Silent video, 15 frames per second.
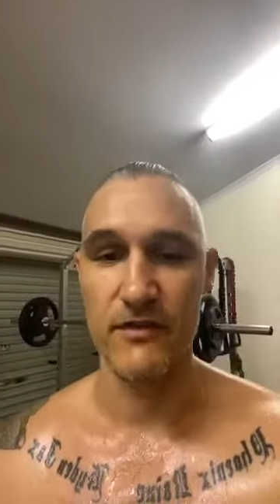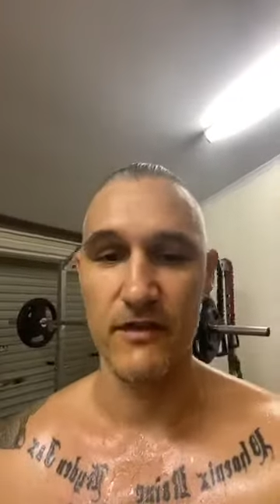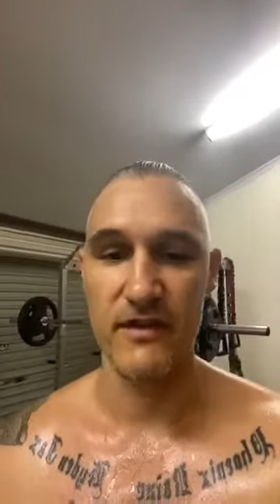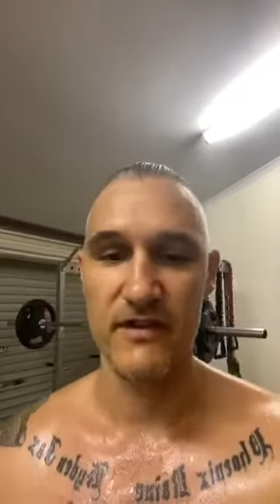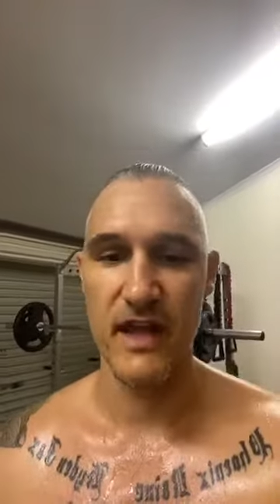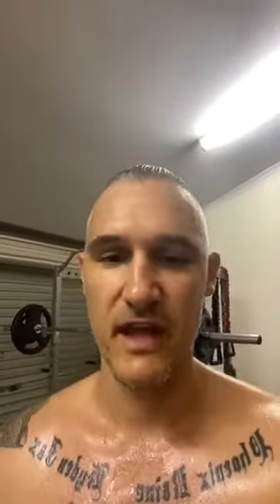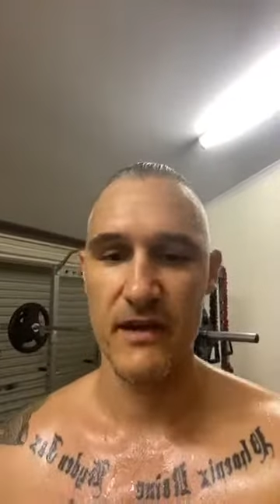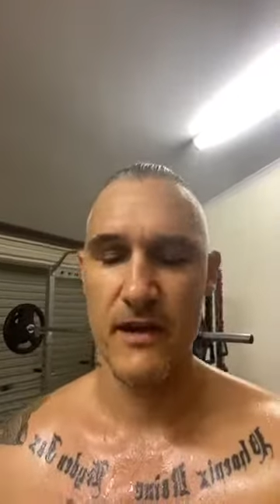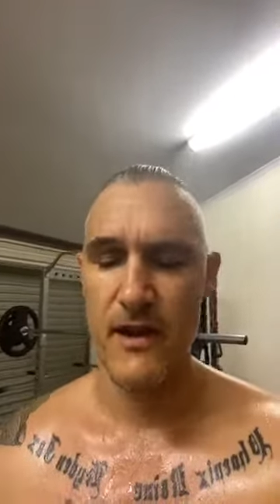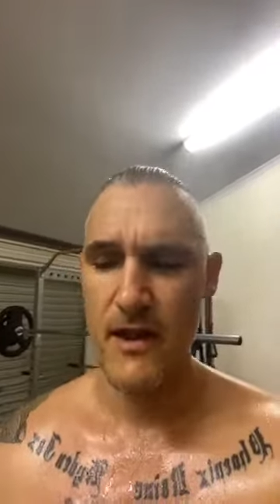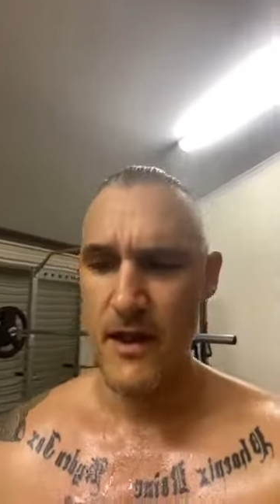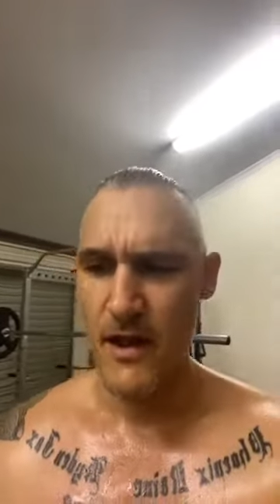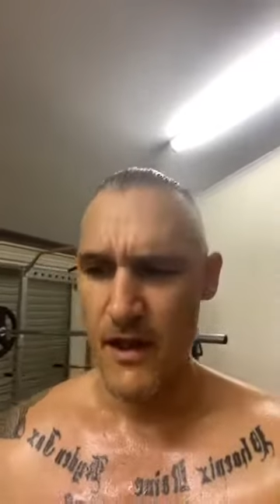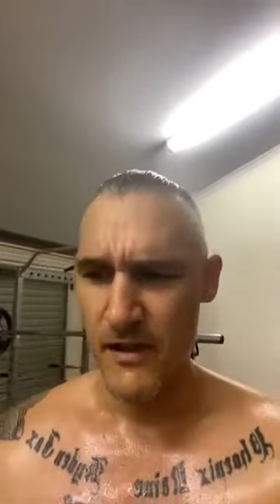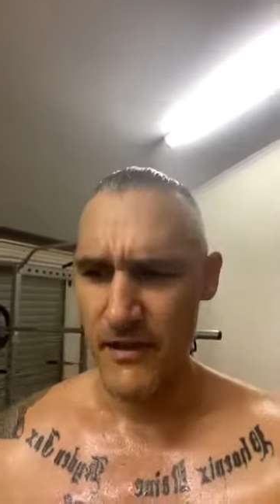And the
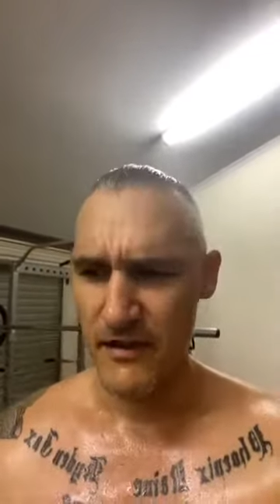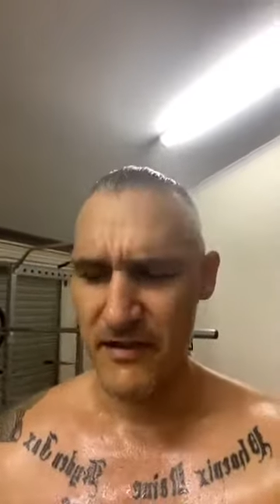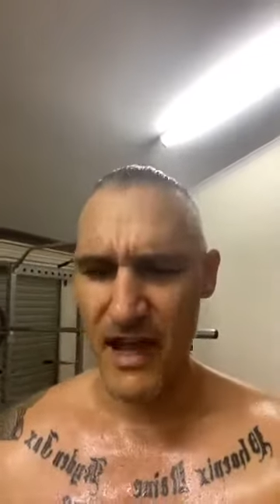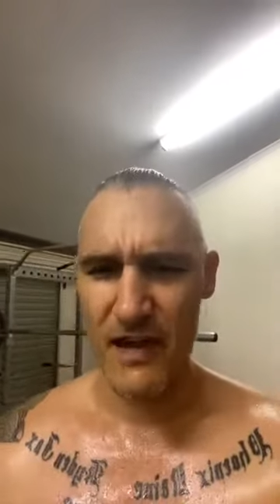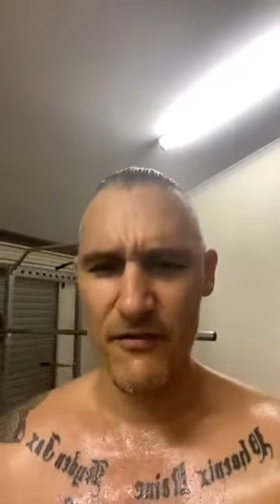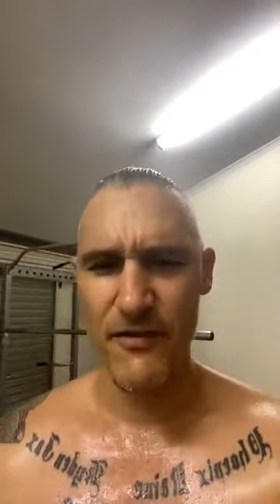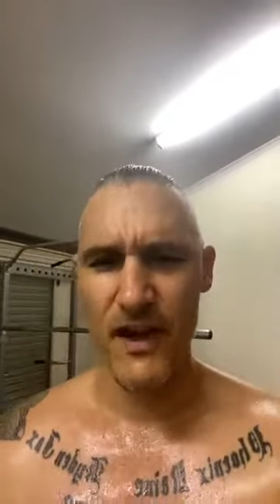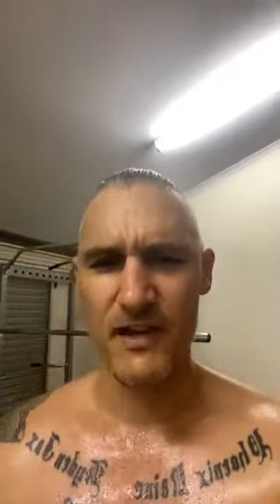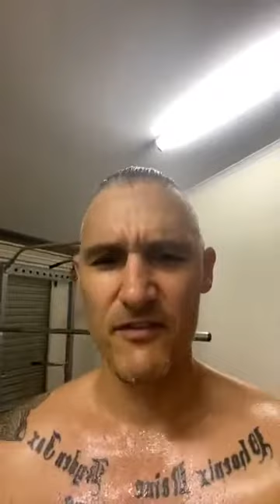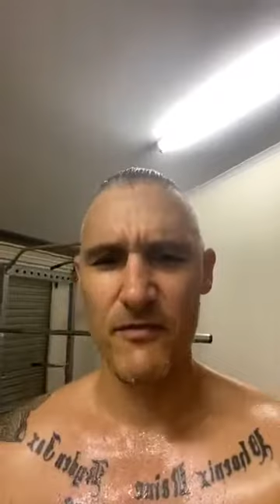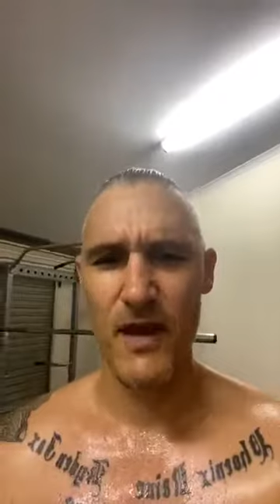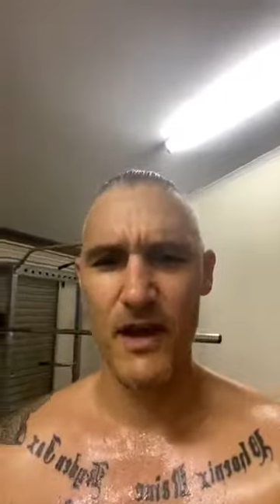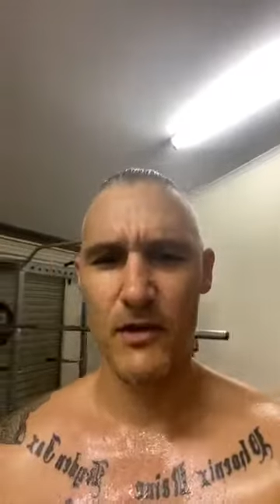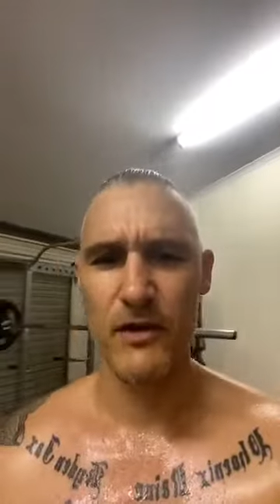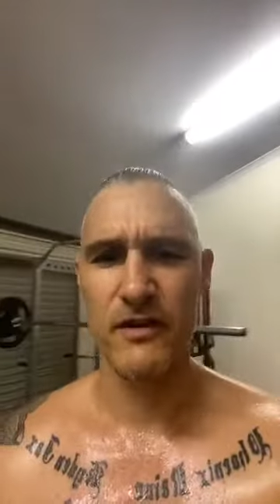sad fact of the
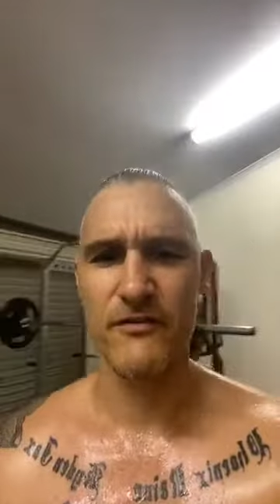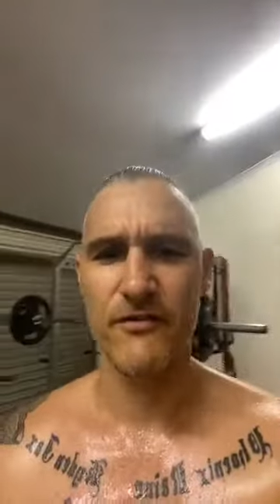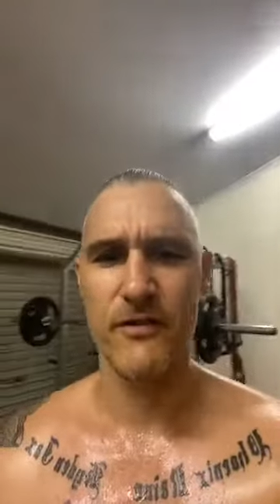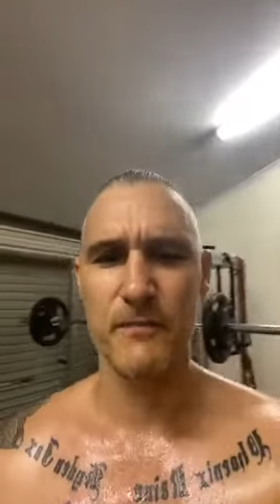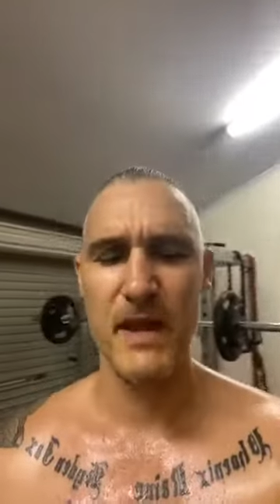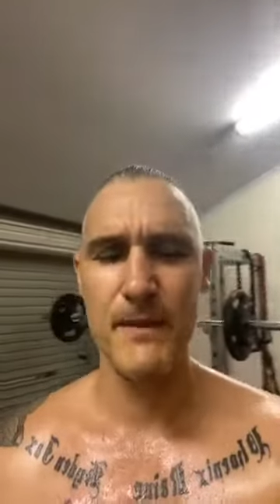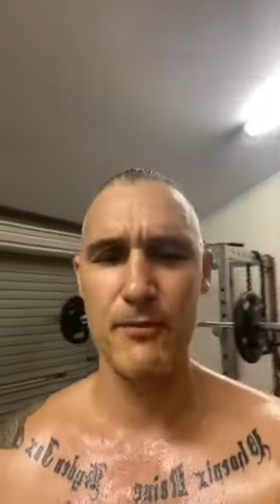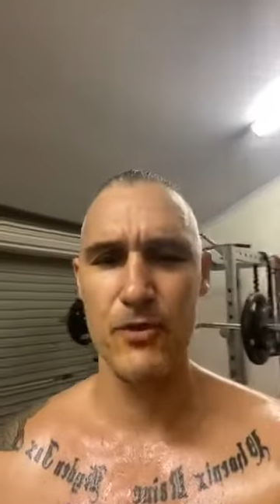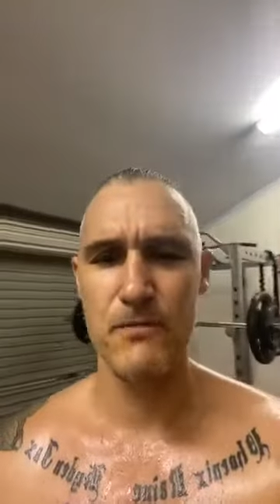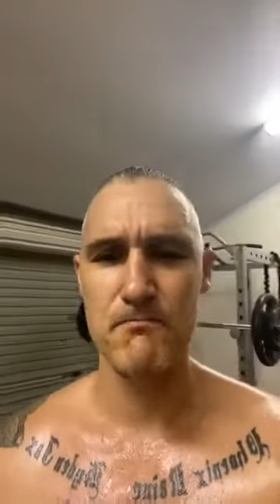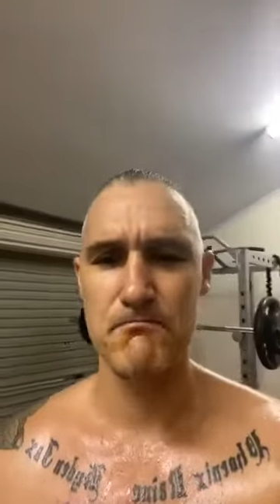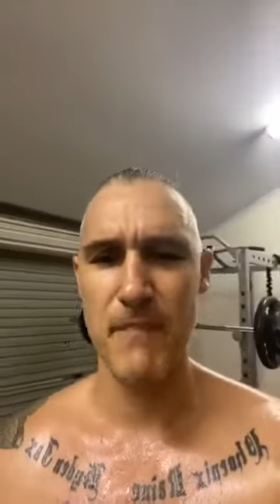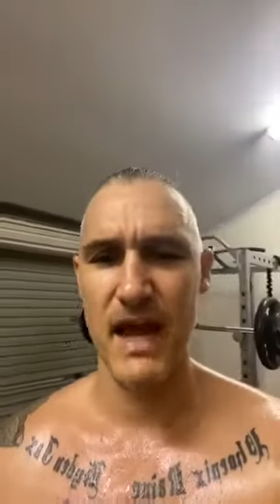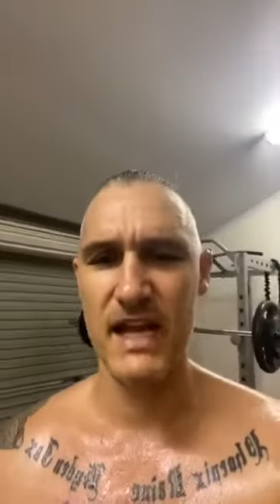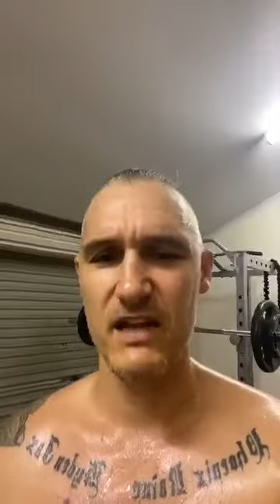matter is, for people to
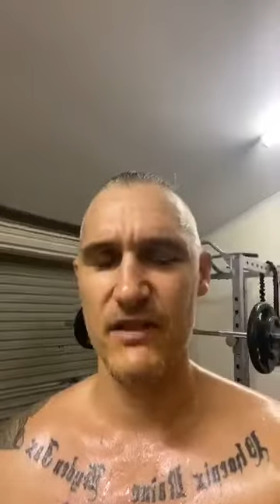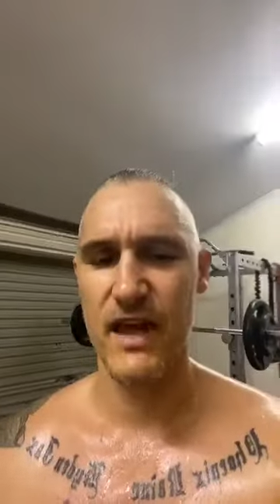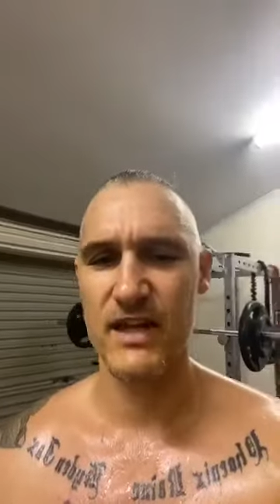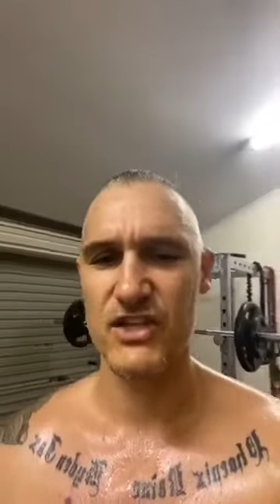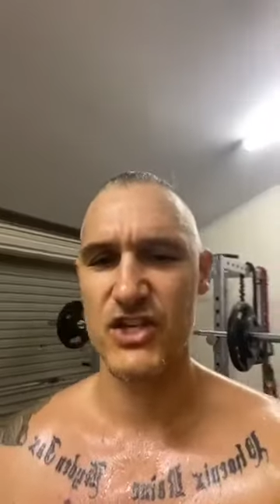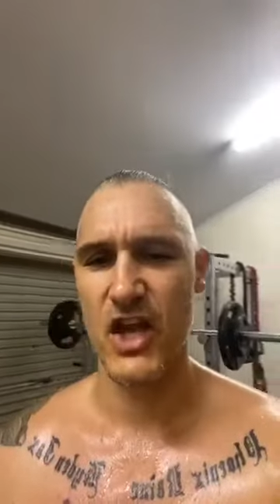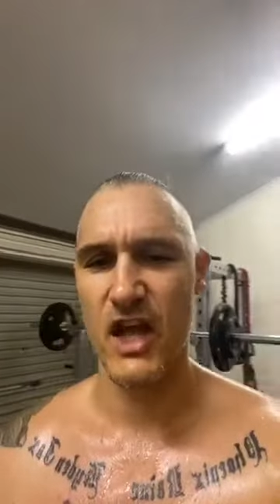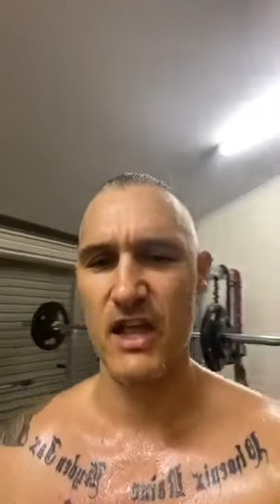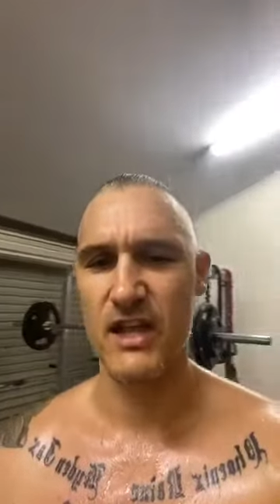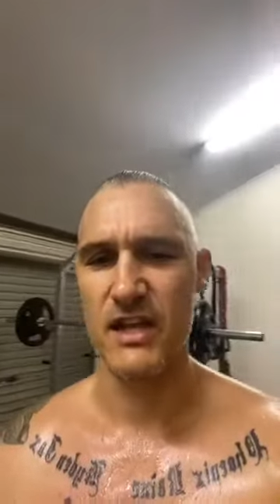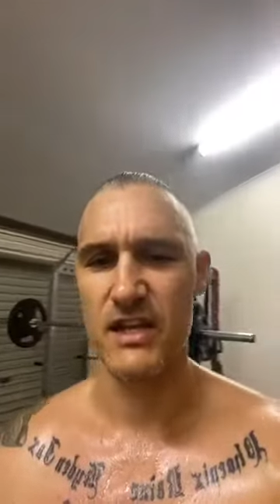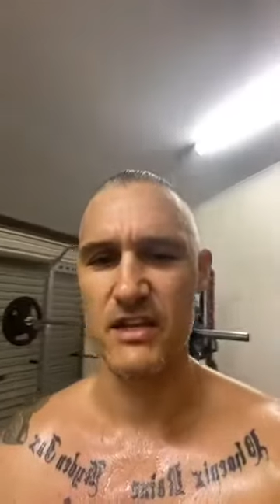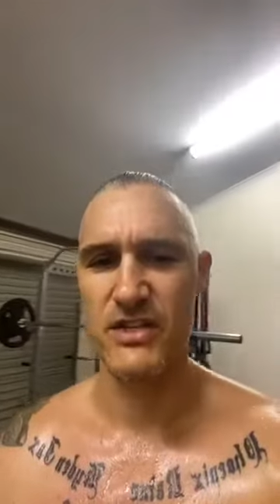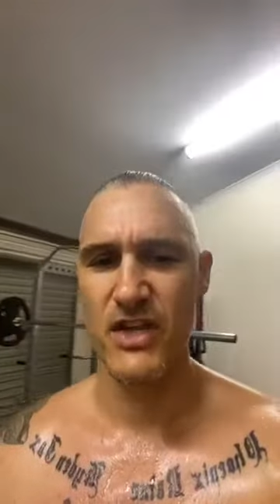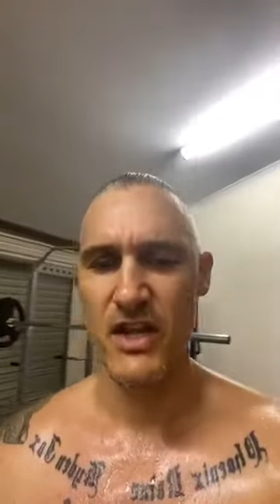make that
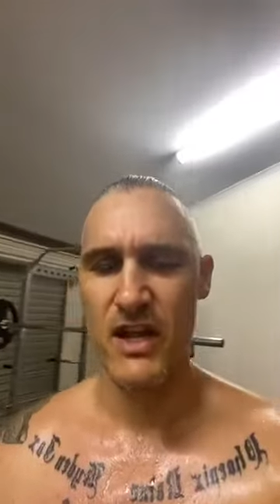change,